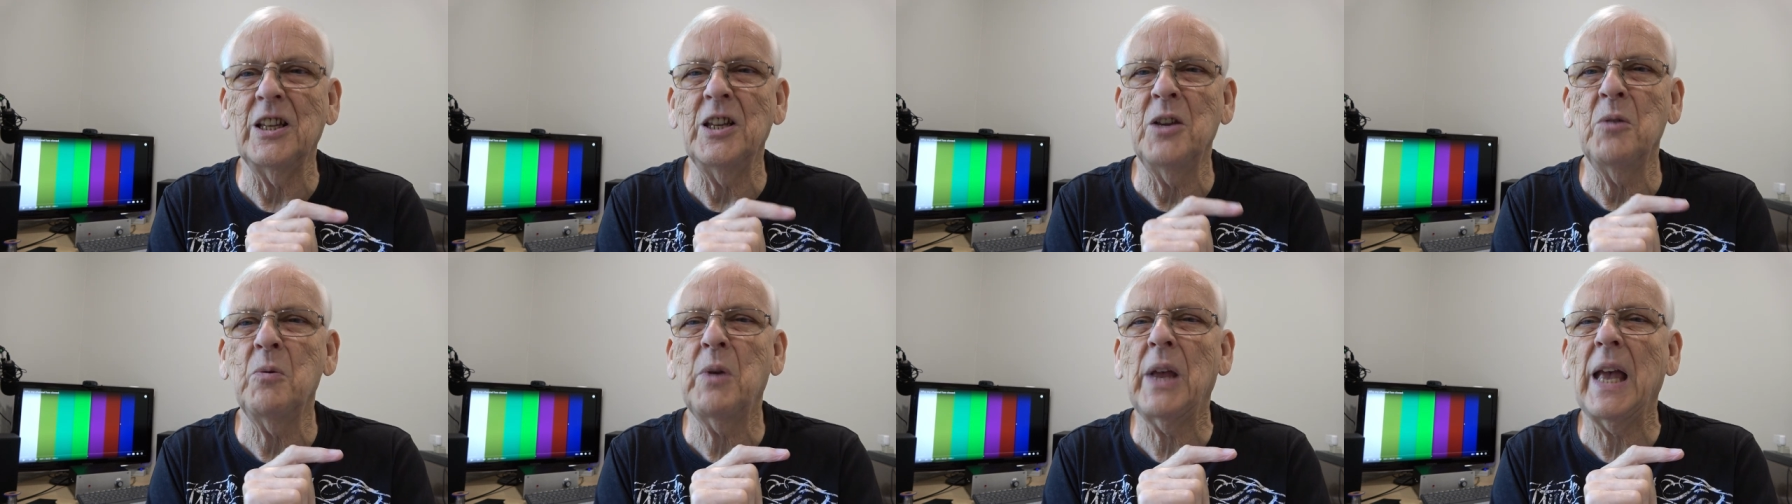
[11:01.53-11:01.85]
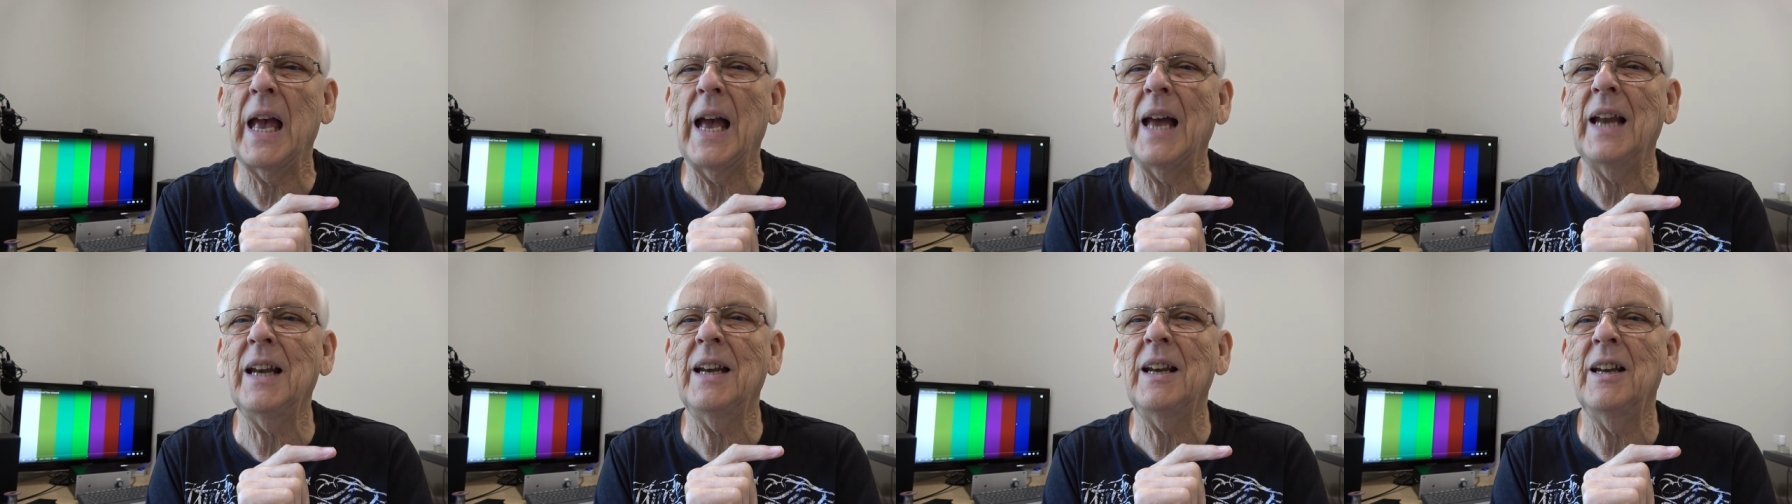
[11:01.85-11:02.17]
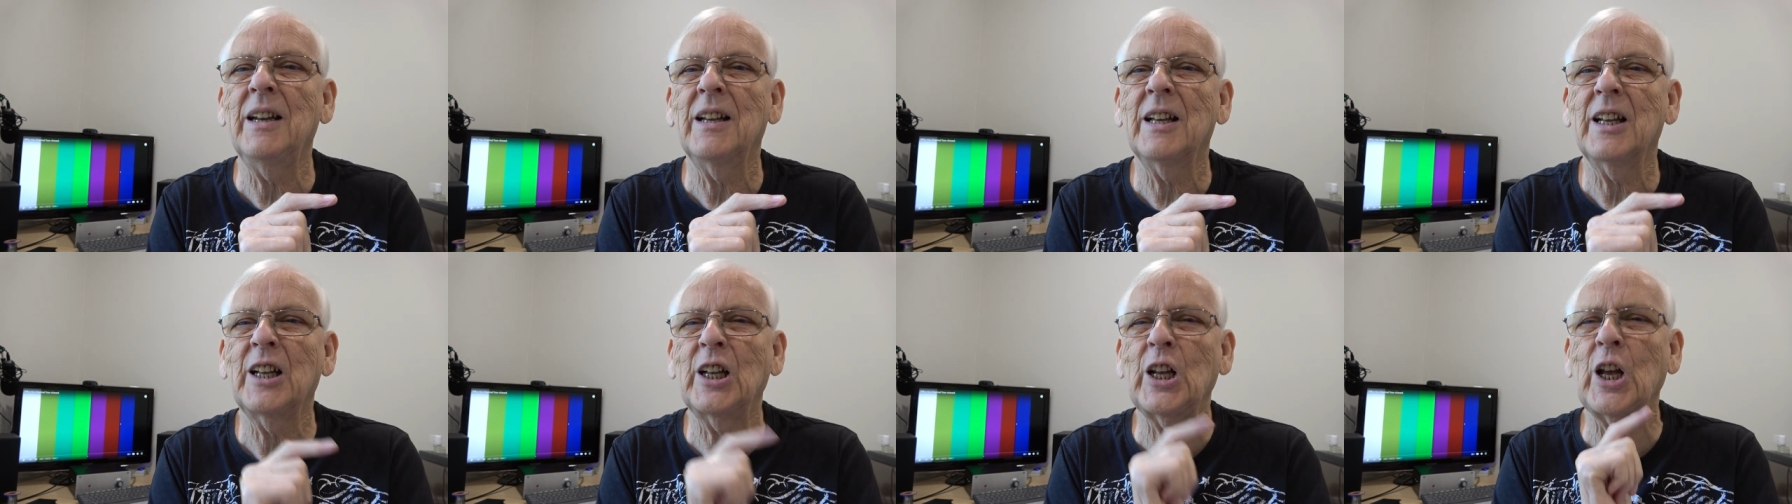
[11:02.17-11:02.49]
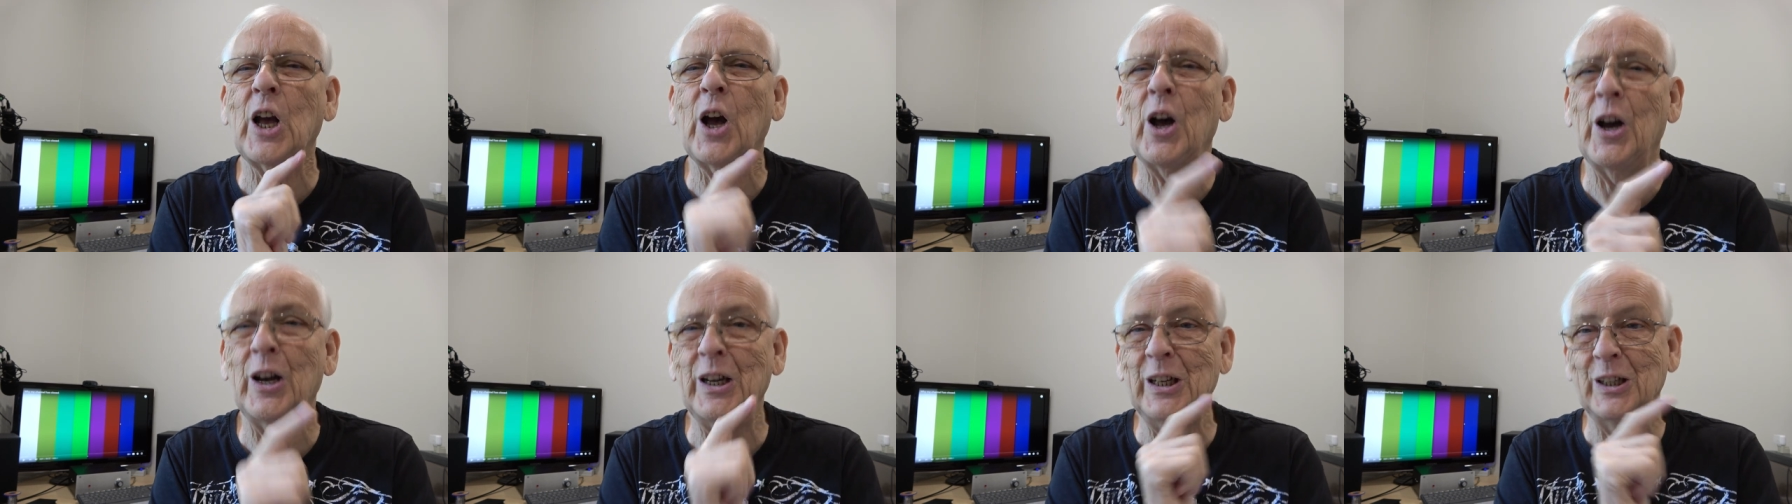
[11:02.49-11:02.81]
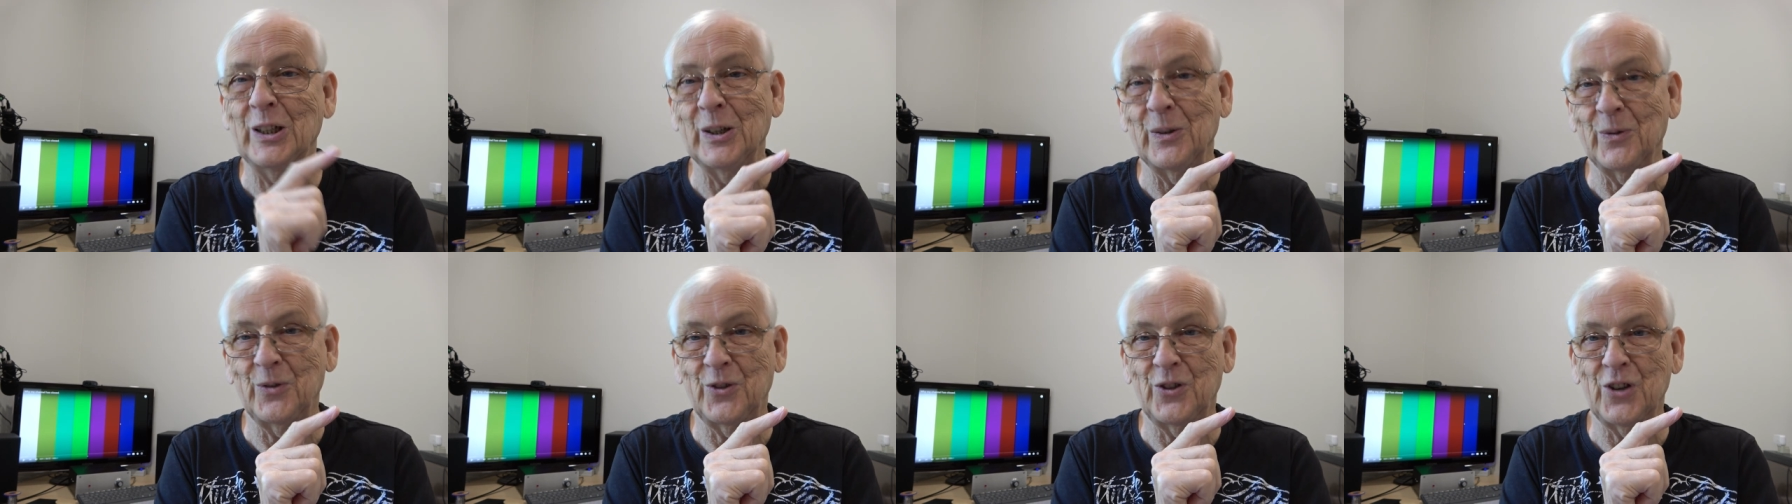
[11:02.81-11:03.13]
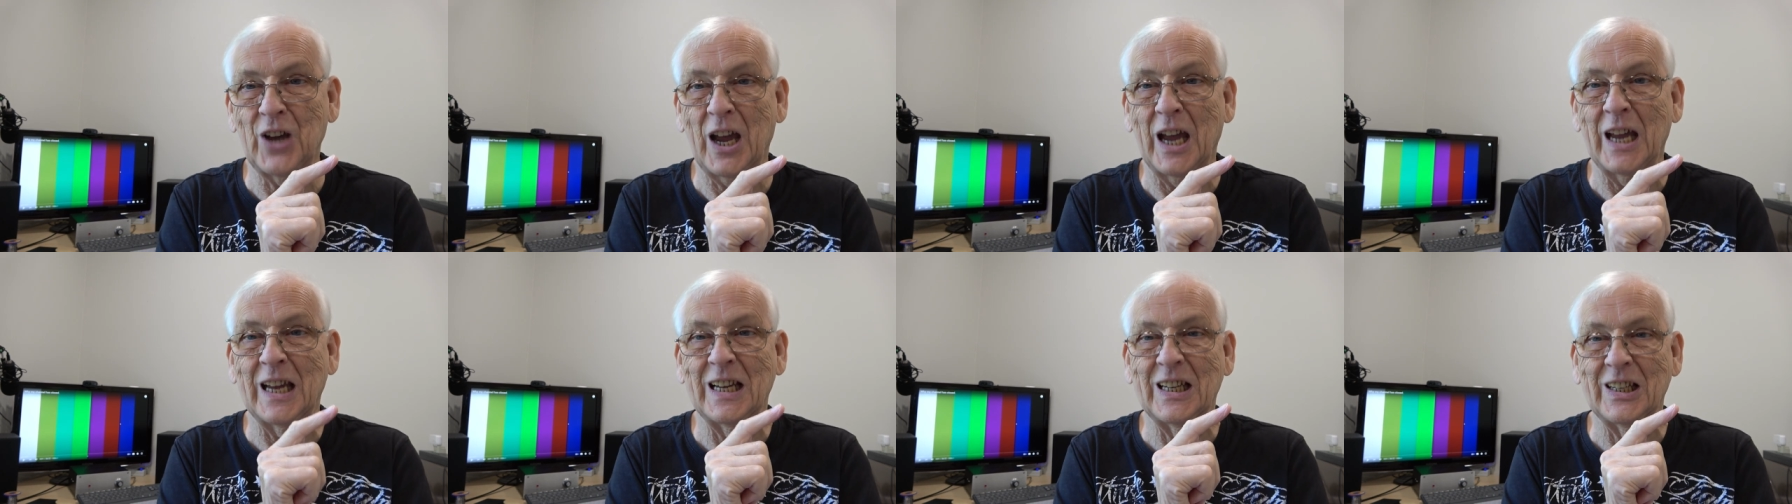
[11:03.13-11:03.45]
You can kind of
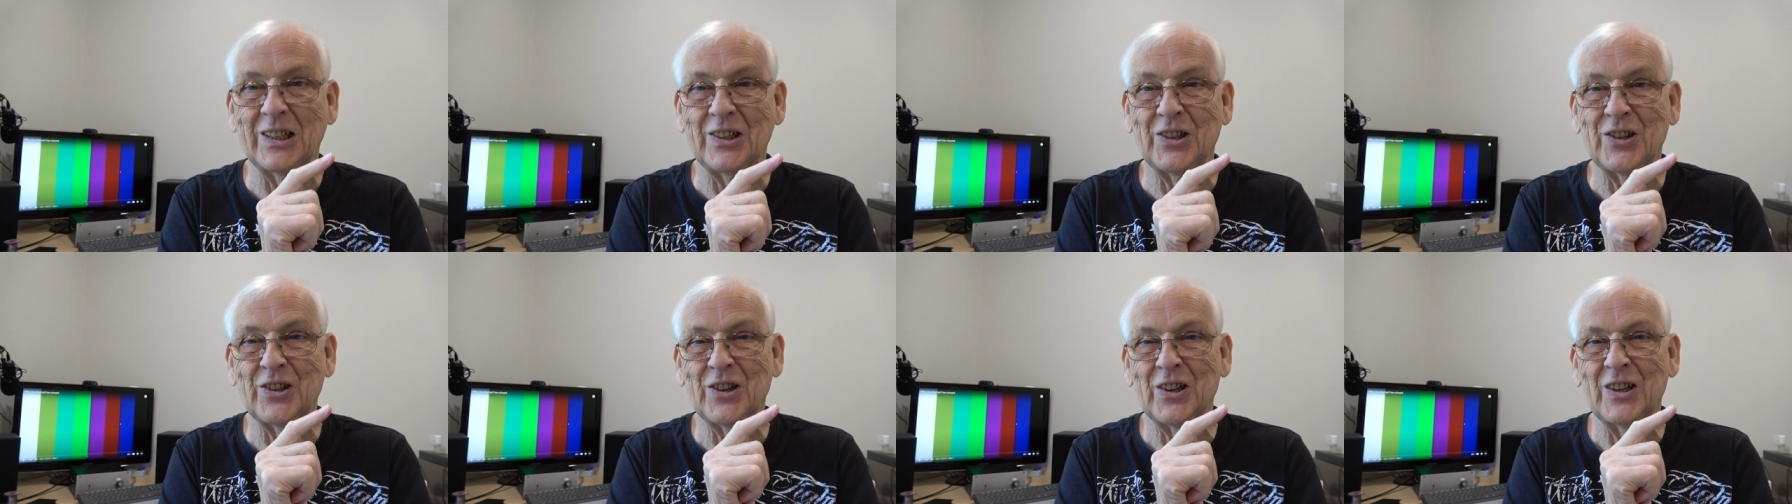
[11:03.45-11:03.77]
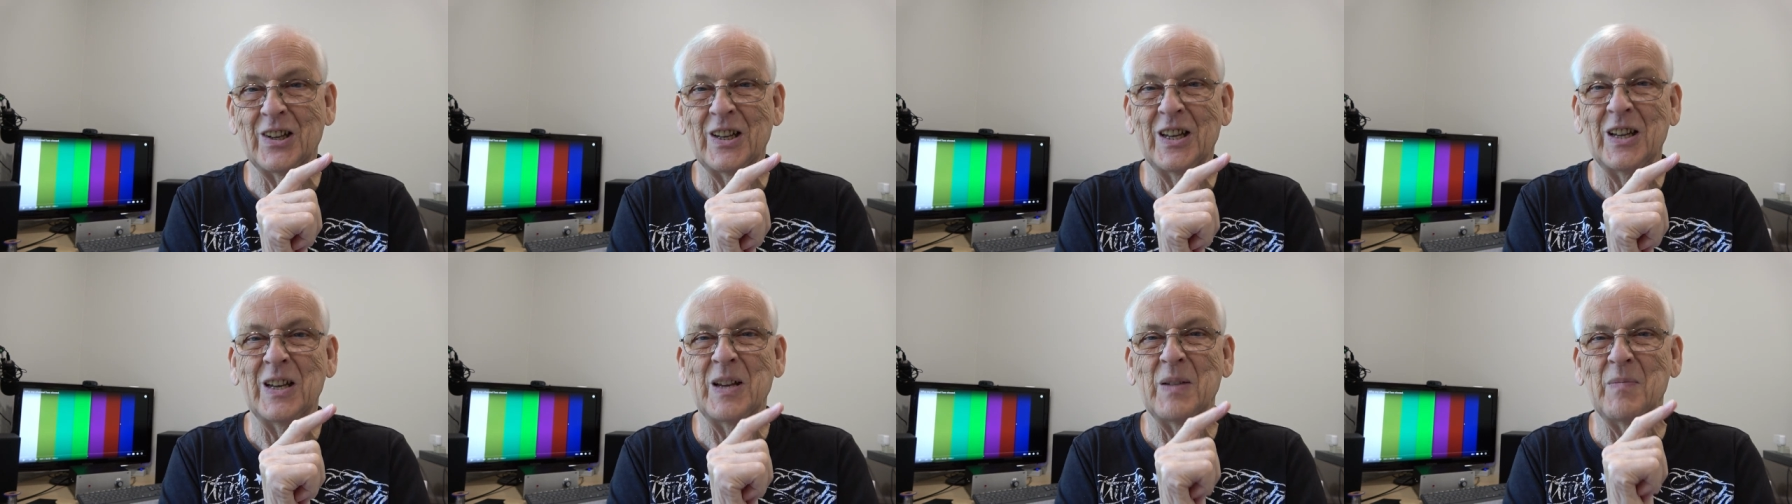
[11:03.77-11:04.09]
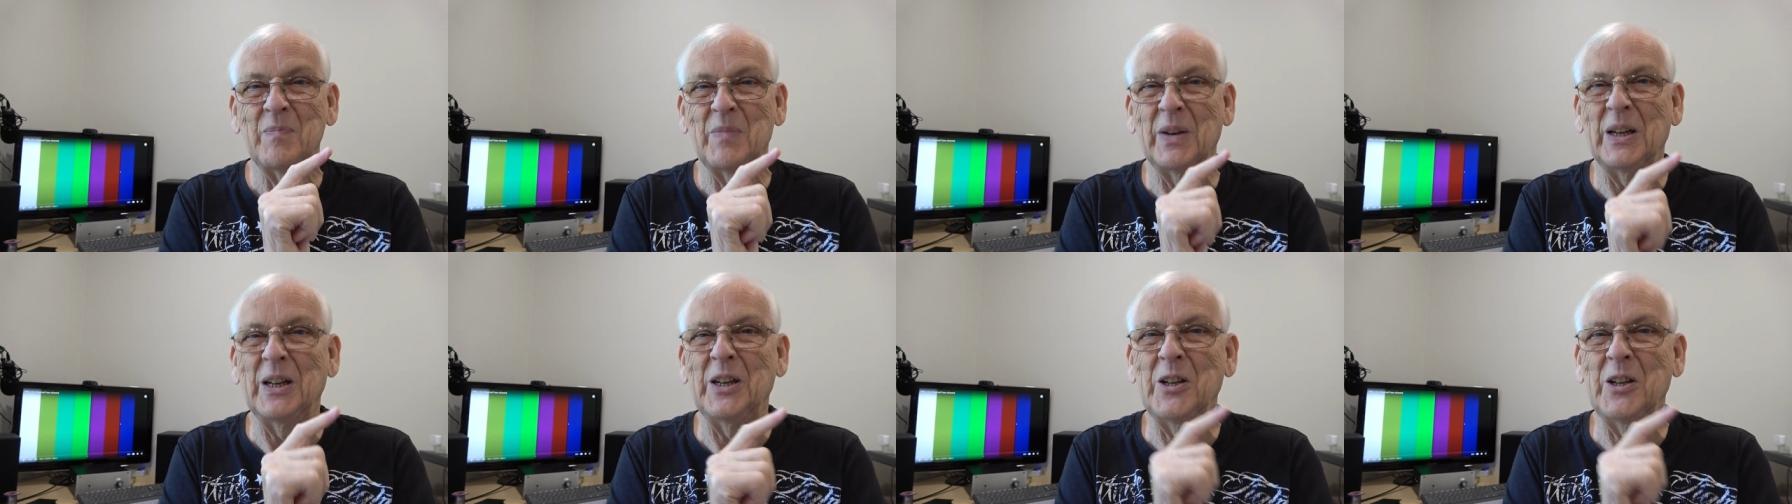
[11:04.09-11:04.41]
change, but